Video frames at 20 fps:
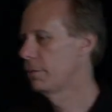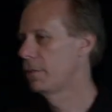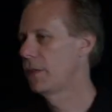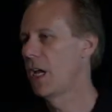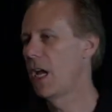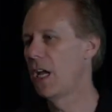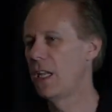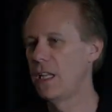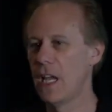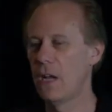
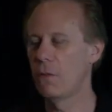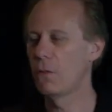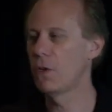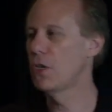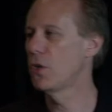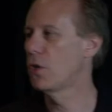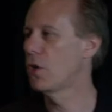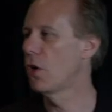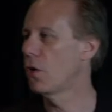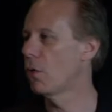And then when
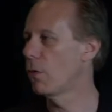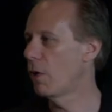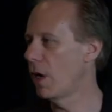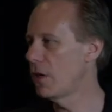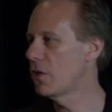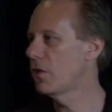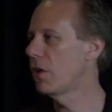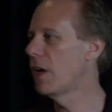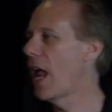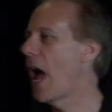you go to
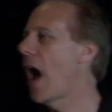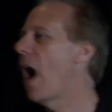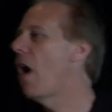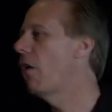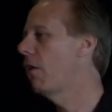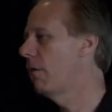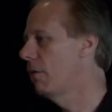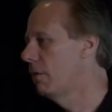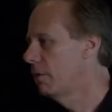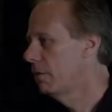render it
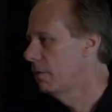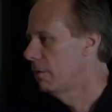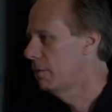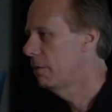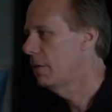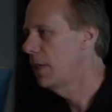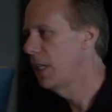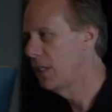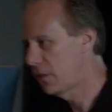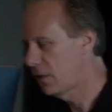out,
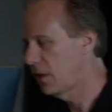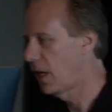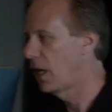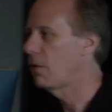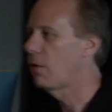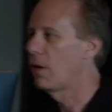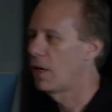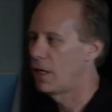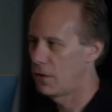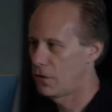it's like
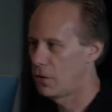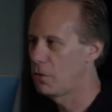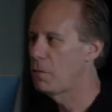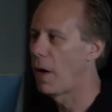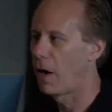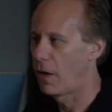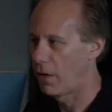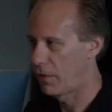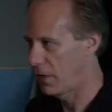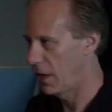running 2
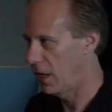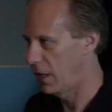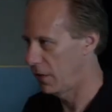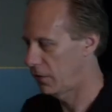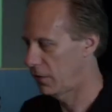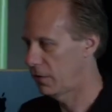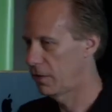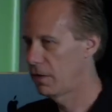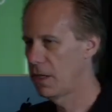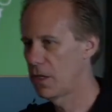
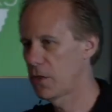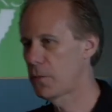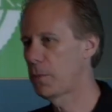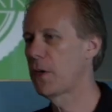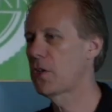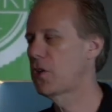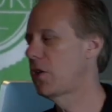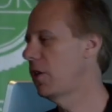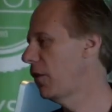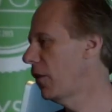marathons,
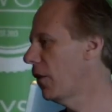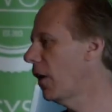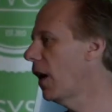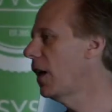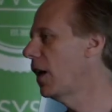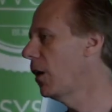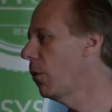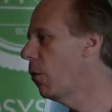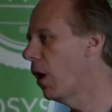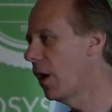especially if you're
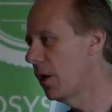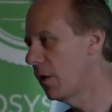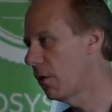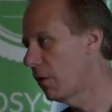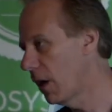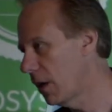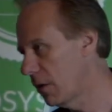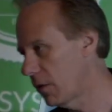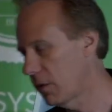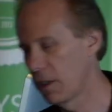editing while you're
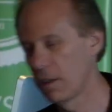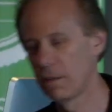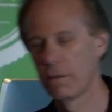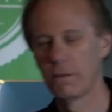rendering.